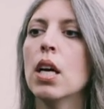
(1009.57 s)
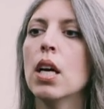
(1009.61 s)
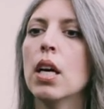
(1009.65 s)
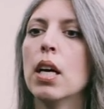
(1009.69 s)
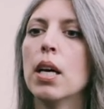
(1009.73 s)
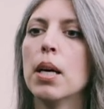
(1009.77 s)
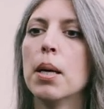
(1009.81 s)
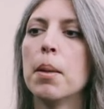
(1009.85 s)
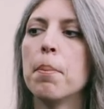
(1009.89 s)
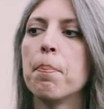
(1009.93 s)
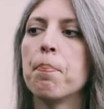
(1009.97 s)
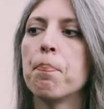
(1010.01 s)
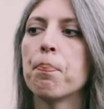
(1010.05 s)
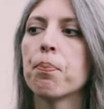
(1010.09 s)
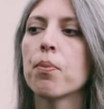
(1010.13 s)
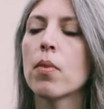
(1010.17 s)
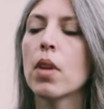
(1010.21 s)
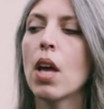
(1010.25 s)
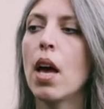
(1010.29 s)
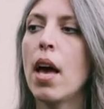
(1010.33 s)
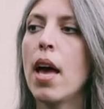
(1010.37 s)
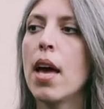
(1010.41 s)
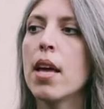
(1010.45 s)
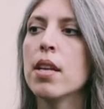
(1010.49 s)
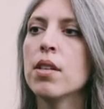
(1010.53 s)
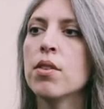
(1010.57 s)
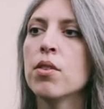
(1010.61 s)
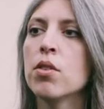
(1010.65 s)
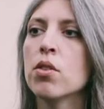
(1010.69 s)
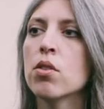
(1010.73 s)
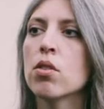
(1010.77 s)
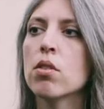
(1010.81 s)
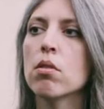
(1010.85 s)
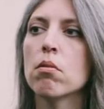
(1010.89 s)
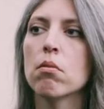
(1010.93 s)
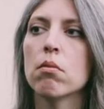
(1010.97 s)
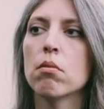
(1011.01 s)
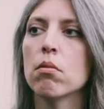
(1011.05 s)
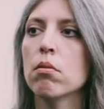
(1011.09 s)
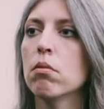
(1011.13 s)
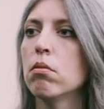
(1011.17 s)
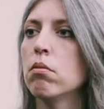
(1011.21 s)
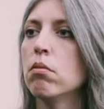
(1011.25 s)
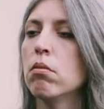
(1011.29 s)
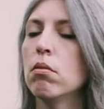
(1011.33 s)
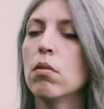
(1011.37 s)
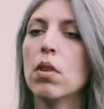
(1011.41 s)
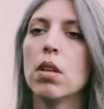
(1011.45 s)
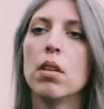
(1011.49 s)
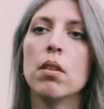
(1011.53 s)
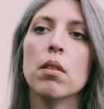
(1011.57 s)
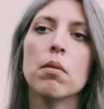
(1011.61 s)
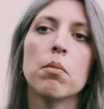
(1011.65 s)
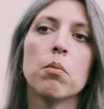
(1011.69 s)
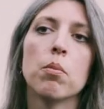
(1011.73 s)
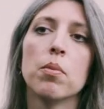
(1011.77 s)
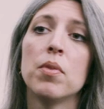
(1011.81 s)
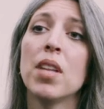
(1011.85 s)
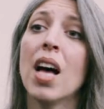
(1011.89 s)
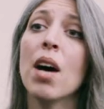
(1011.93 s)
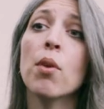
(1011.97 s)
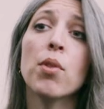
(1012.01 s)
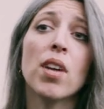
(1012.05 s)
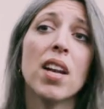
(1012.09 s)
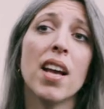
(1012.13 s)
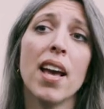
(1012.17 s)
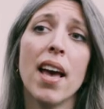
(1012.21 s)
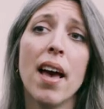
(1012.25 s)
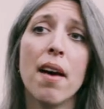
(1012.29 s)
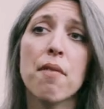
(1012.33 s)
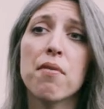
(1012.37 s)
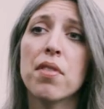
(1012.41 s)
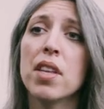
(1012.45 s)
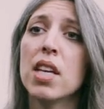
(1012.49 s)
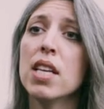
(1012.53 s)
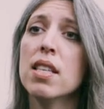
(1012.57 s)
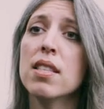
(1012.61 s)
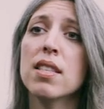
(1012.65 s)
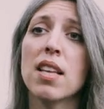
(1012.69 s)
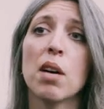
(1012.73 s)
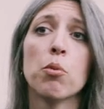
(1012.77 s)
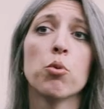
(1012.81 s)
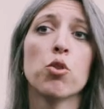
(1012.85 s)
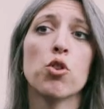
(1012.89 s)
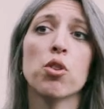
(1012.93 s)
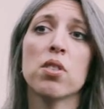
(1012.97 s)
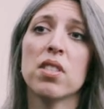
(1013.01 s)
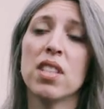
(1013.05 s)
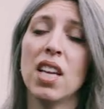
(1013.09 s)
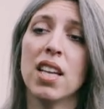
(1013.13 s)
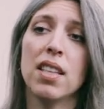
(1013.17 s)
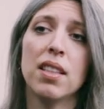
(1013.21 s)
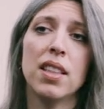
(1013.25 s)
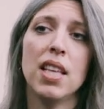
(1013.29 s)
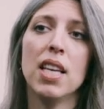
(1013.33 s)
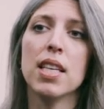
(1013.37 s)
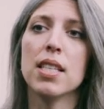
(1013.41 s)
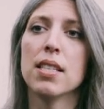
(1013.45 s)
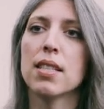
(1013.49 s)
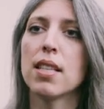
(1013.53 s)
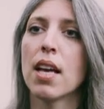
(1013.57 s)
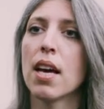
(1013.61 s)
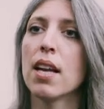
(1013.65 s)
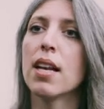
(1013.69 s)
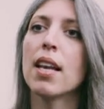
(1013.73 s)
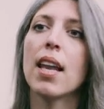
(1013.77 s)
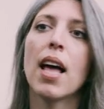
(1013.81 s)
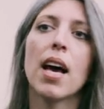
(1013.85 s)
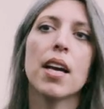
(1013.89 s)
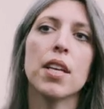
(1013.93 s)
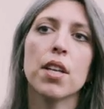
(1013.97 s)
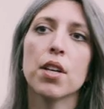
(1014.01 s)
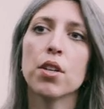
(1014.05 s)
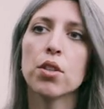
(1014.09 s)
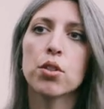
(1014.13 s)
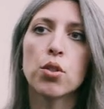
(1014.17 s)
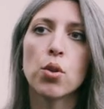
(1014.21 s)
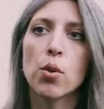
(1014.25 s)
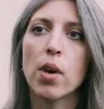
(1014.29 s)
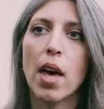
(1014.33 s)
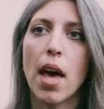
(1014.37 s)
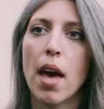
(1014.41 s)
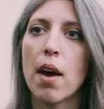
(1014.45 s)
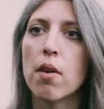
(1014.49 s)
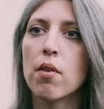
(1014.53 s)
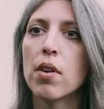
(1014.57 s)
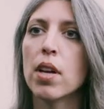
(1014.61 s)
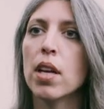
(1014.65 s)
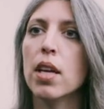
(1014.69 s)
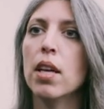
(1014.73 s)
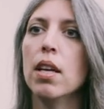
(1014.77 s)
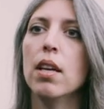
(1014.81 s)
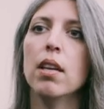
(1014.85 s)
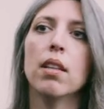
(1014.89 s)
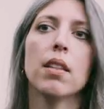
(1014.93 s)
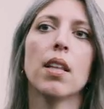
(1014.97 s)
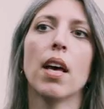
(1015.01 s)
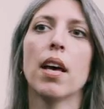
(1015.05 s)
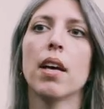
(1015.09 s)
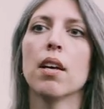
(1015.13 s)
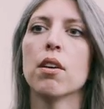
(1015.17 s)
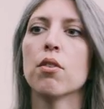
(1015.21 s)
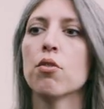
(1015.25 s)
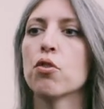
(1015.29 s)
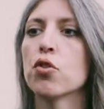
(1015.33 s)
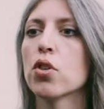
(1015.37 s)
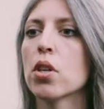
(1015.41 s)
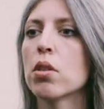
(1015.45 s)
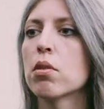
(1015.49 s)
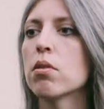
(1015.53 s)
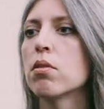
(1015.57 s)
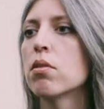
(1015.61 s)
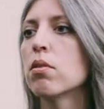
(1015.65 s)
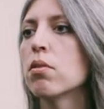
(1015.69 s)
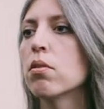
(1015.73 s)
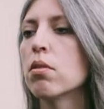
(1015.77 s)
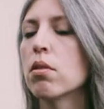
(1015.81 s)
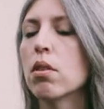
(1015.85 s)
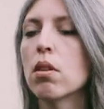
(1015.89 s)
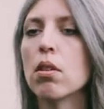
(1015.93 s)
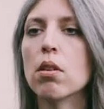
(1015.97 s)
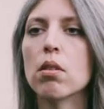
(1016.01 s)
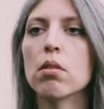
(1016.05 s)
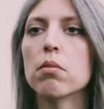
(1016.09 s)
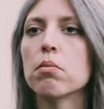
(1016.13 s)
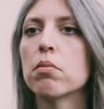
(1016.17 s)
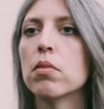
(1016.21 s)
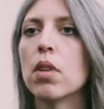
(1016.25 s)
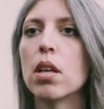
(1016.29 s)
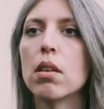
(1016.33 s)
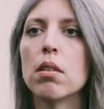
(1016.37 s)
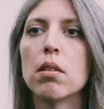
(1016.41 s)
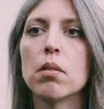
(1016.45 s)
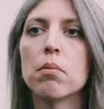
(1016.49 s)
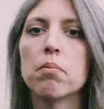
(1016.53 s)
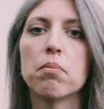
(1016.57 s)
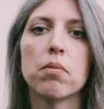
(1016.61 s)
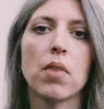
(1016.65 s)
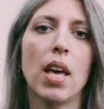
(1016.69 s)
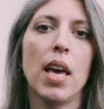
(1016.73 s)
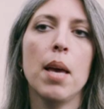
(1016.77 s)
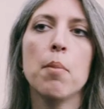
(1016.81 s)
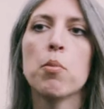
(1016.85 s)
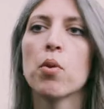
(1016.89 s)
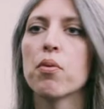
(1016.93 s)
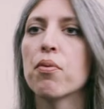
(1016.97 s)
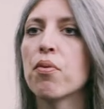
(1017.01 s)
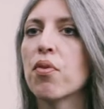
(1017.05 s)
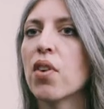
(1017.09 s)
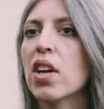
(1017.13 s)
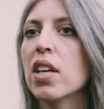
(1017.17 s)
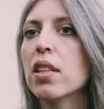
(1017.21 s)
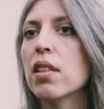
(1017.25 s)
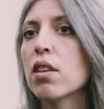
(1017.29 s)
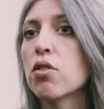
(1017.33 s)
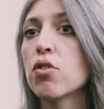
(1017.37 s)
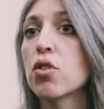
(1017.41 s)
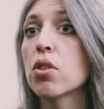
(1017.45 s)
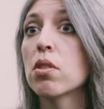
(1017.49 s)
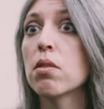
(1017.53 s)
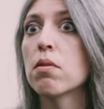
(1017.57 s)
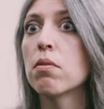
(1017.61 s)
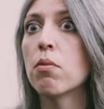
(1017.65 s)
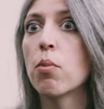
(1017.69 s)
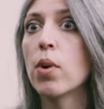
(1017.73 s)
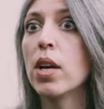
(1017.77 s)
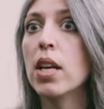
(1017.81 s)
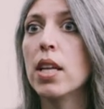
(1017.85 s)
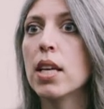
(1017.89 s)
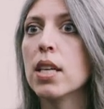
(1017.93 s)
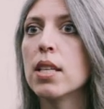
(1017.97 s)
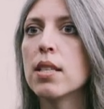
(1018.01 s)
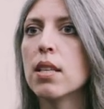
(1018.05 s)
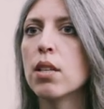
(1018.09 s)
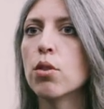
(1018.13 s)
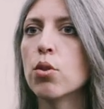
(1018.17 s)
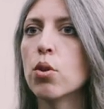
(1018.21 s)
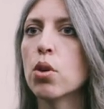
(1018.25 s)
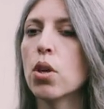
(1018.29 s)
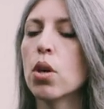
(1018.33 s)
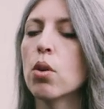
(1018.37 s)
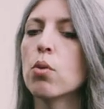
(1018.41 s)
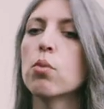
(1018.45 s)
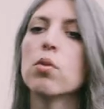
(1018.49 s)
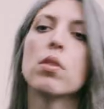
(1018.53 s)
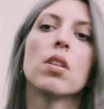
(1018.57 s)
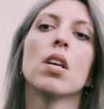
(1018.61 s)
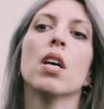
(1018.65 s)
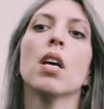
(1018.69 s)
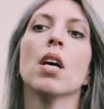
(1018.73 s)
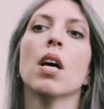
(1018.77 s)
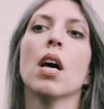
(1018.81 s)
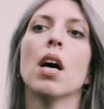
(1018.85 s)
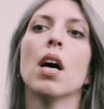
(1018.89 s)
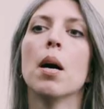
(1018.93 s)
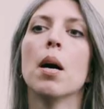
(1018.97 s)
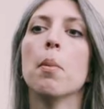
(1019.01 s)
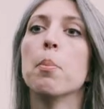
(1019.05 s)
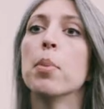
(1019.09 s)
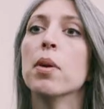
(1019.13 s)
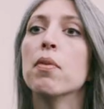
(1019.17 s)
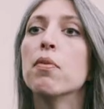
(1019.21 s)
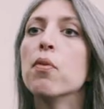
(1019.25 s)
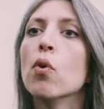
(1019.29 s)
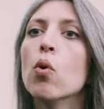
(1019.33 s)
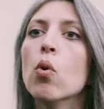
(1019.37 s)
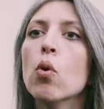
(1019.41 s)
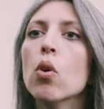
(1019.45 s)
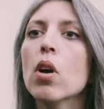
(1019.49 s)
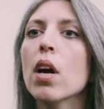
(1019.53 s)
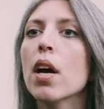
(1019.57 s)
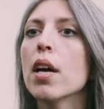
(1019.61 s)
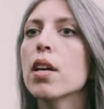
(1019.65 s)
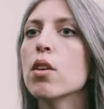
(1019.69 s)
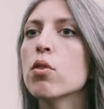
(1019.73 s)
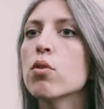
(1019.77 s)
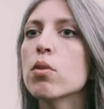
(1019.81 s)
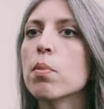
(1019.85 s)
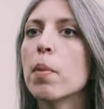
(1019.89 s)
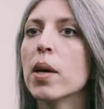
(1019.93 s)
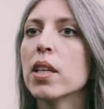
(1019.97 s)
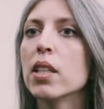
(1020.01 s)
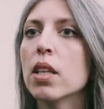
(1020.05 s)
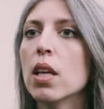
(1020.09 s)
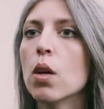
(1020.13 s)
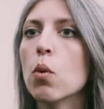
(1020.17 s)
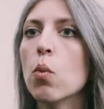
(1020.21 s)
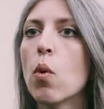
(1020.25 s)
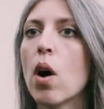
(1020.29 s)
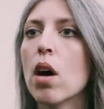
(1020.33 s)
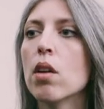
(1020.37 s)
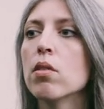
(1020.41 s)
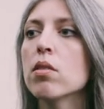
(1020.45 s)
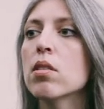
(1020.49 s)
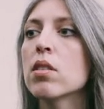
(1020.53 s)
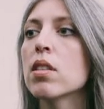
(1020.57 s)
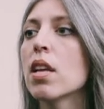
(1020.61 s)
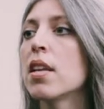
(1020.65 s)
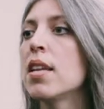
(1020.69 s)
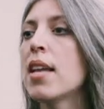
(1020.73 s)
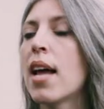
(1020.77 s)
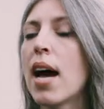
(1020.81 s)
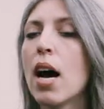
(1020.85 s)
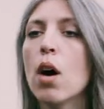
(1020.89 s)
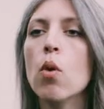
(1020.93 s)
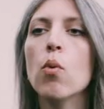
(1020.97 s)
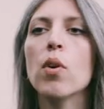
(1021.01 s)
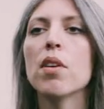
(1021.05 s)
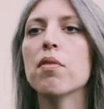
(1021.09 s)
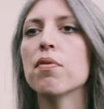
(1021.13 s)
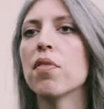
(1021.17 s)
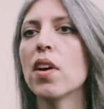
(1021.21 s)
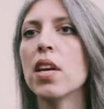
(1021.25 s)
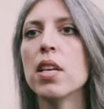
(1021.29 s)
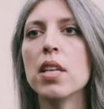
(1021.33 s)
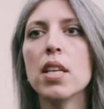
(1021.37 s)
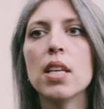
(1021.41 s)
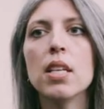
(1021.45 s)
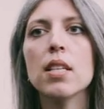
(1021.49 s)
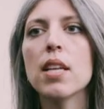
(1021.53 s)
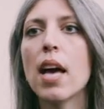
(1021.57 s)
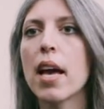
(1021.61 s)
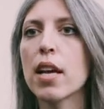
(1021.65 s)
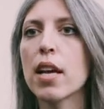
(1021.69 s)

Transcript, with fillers: And now that I have these, I would just take these. They're lighter to carry, they're just, they're cable free, they're just really easy to use. Before, I used my D1s, and now if I need